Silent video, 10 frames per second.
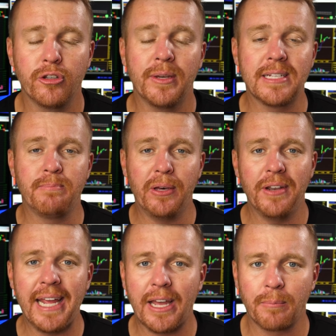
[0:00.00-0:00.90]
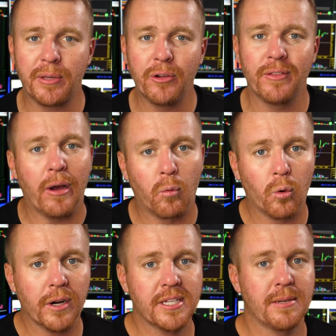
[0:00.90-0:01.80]
to is building a computer that
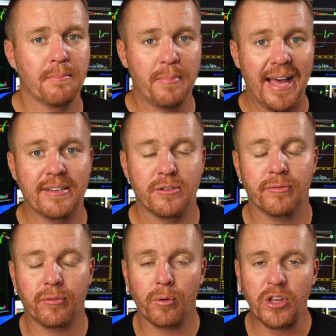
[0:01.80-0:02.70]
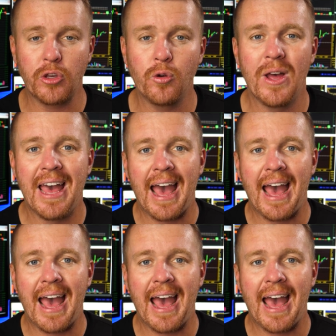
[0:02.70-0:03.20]
works best for you,